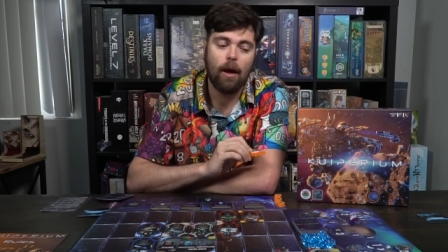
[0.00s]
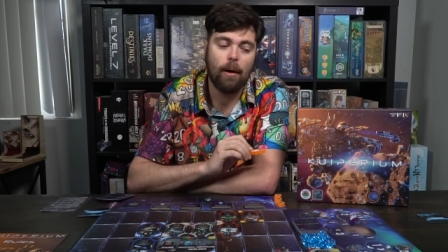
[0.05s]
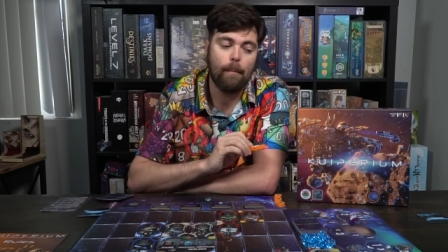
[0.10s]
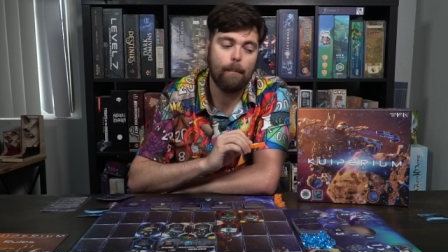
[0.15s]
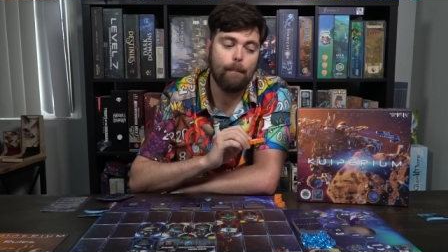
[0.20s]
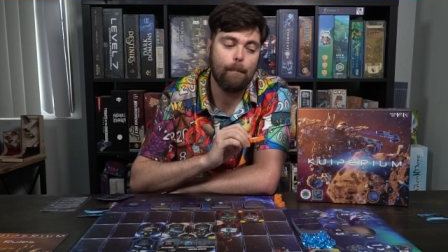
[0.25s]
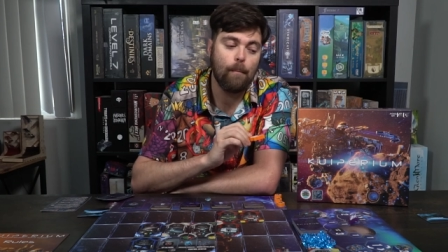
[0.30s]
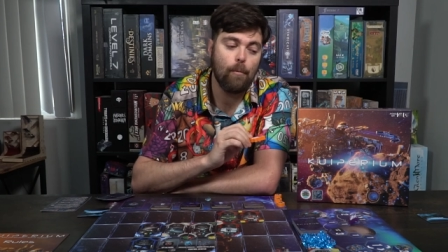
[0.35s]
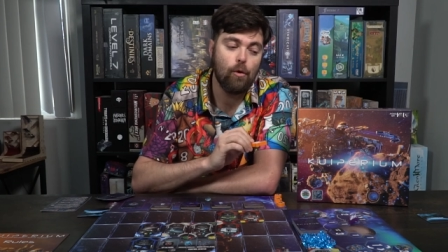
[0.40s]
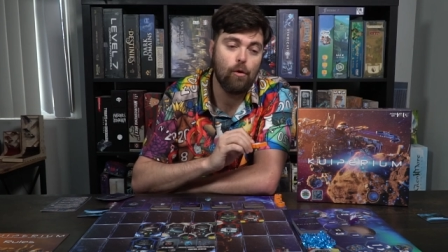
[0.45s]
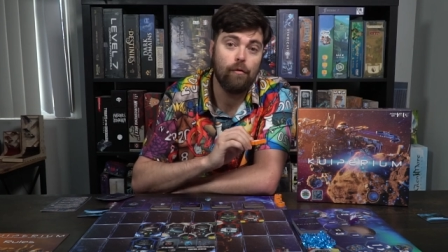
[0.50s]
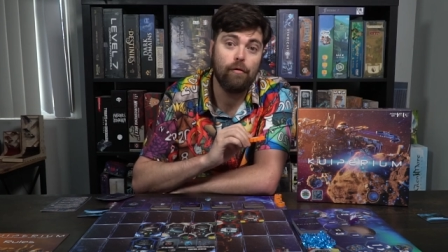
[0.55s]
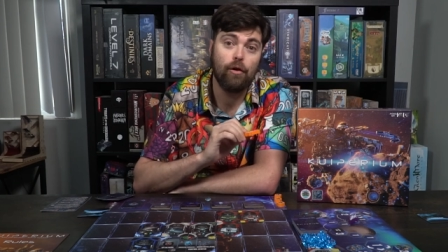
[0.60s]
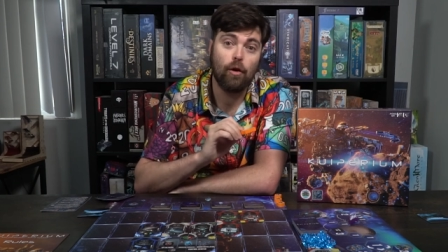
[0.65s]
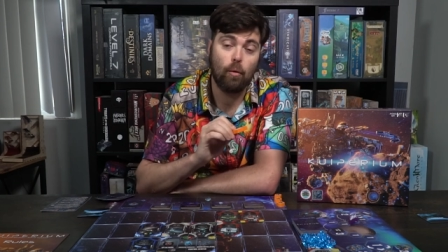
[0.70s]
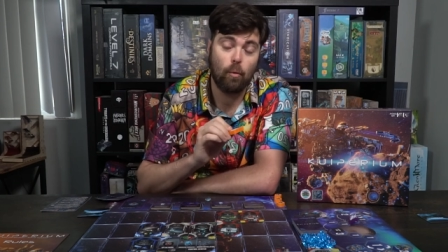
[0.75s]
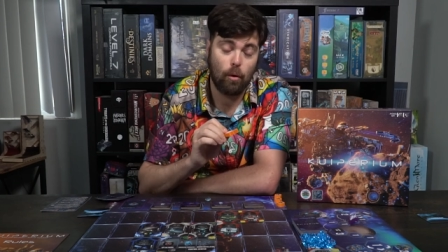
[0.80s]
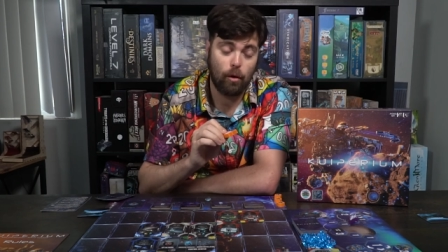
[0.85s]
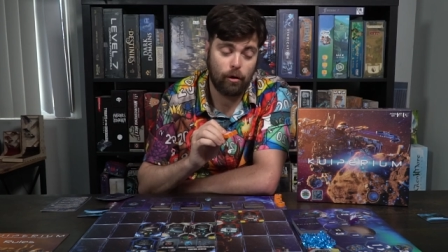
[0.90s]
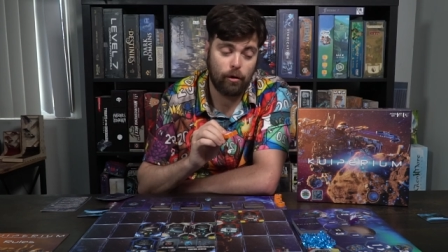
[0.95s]
move
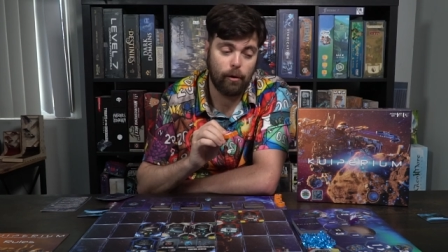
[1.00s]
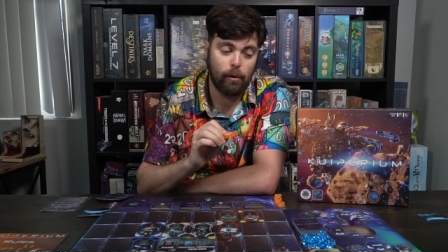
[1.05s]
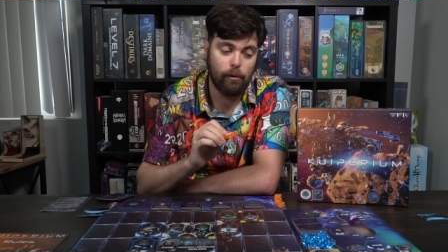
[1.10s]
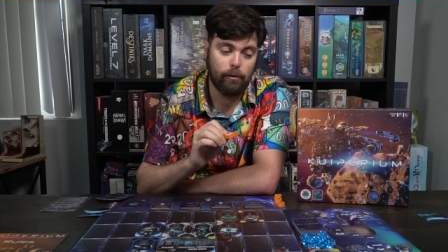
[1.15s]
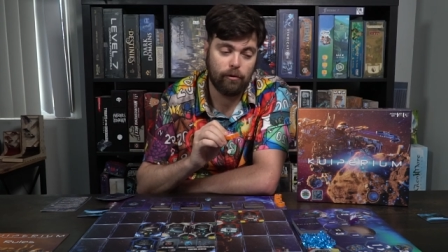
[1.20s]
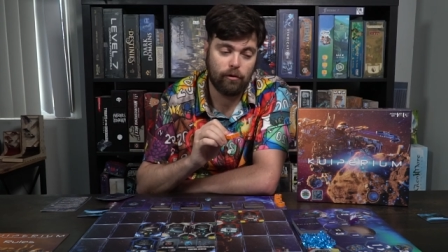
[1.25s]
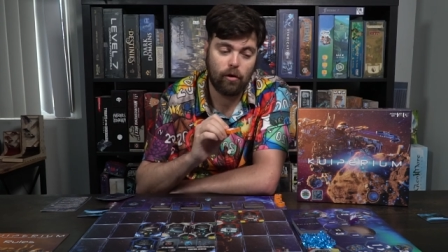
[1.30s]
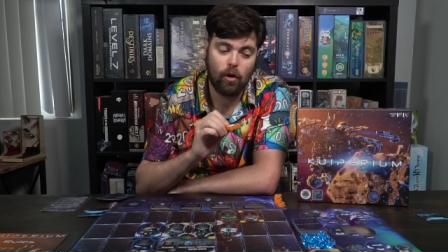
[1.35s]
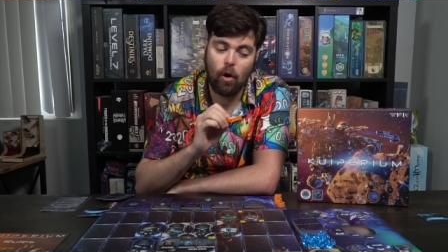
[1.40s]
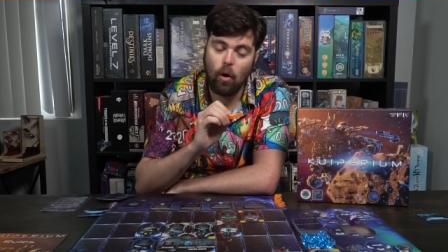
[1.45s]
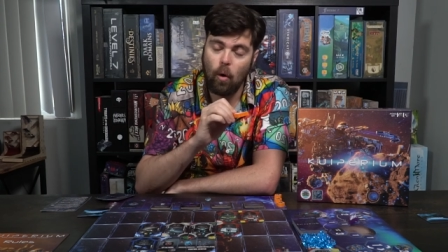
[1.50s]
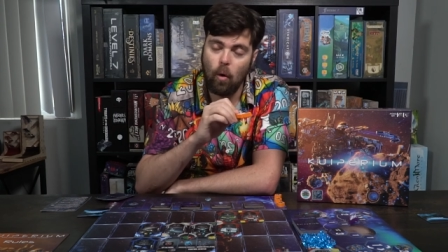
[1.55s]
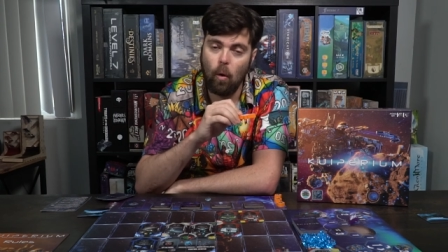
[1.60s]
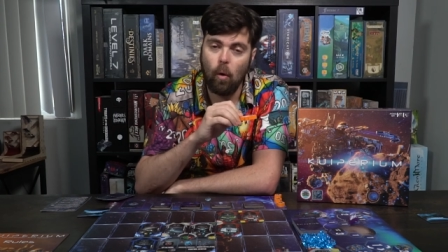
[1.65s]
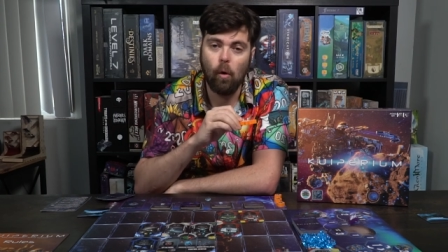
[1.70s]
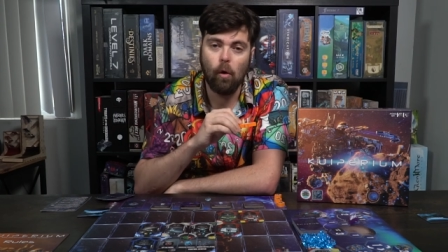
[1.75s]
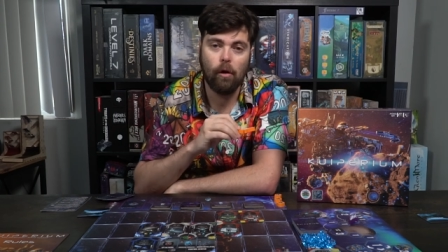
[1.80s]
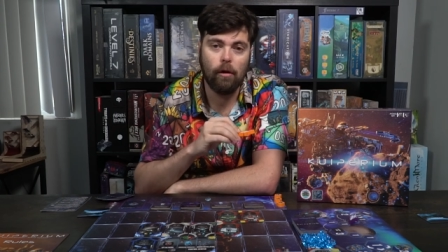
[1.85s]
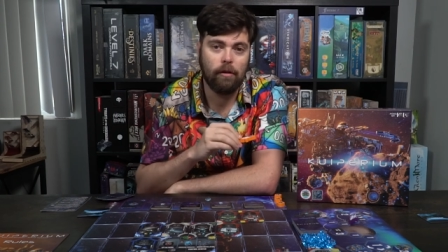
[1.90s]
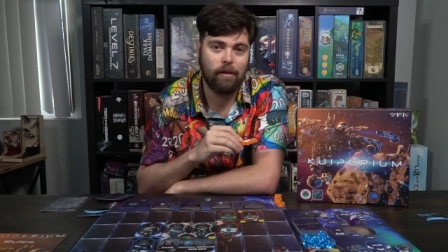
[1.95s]
your workers,
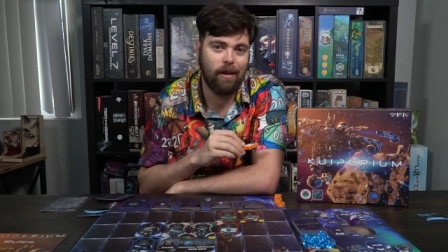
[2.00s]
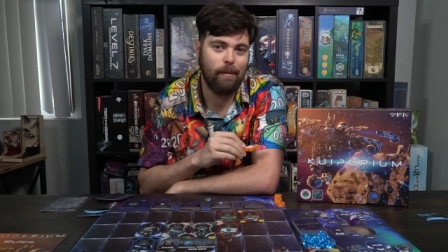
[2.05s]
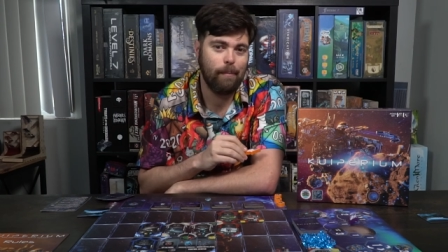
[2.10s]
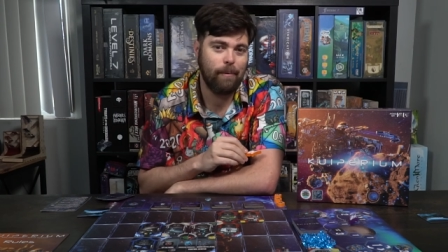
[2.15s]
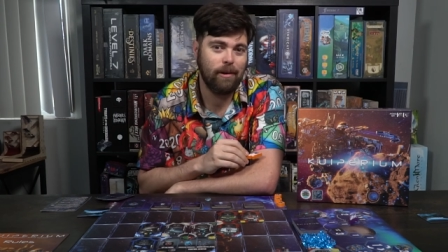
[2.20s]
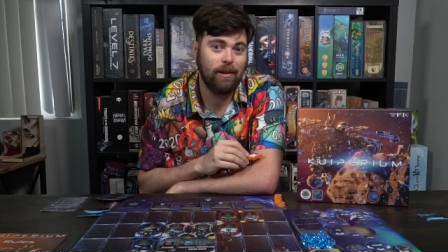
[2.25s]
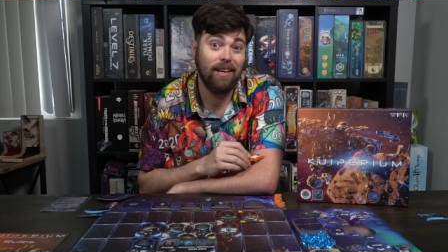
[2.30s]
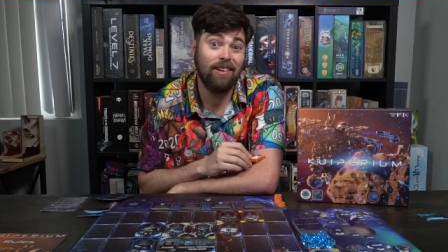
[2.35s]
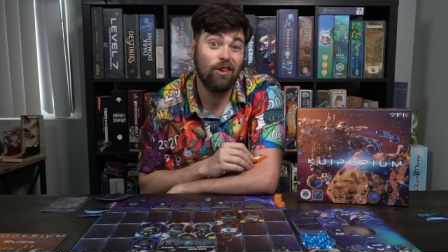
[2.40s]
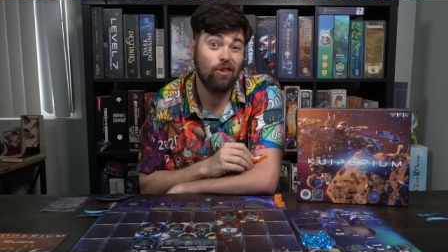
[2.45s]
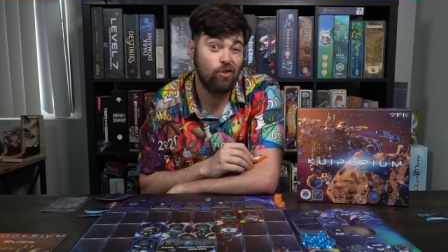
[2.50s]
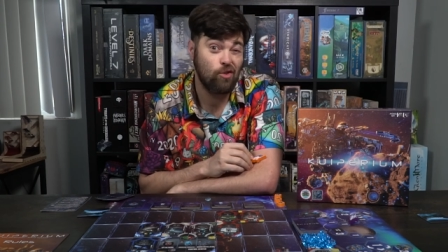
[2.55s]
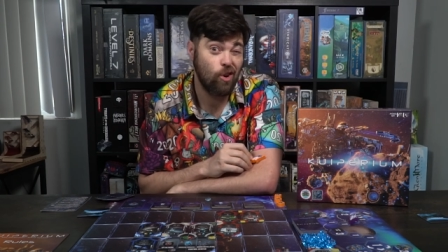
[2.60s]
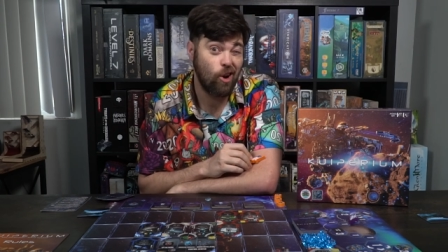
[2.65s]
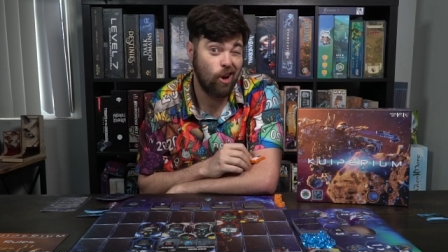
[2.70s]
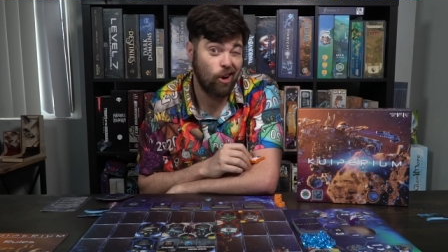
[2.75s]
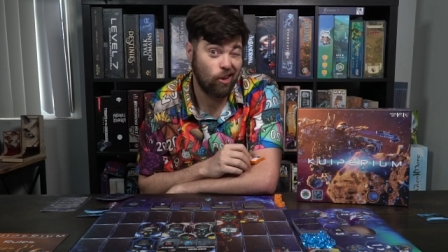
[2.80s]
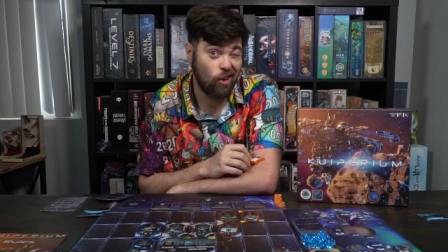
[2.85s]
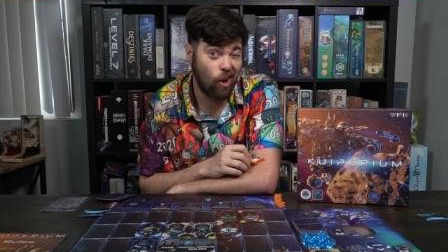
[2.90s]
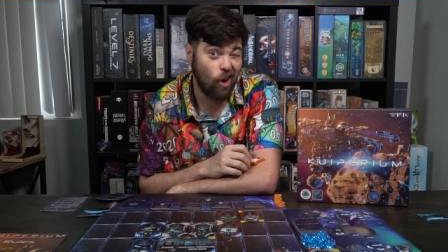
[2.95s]
or the ability to
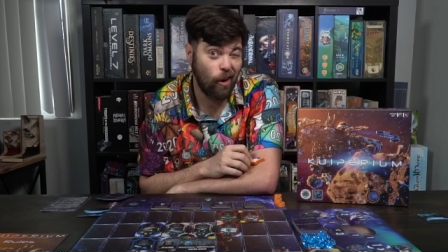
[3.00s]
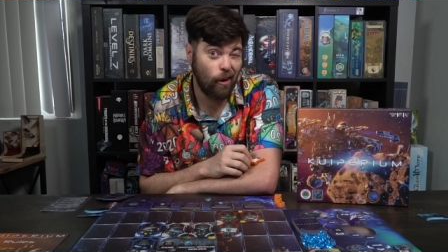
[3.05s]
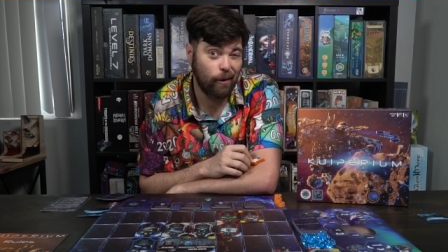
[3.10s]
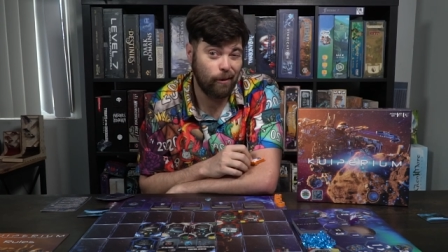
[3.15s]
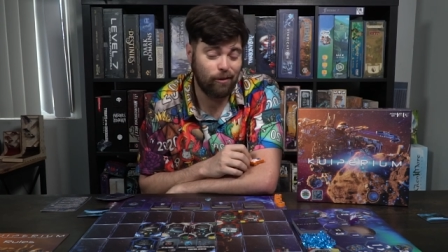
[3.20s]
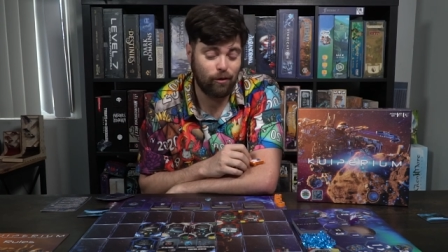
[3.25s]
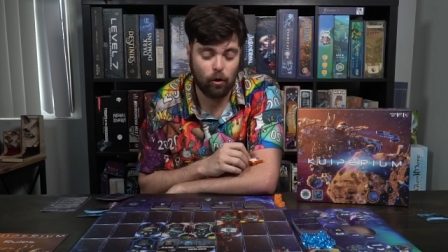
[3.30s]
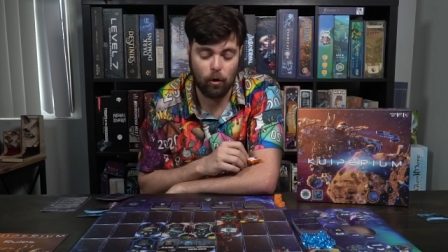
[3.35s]
draw cards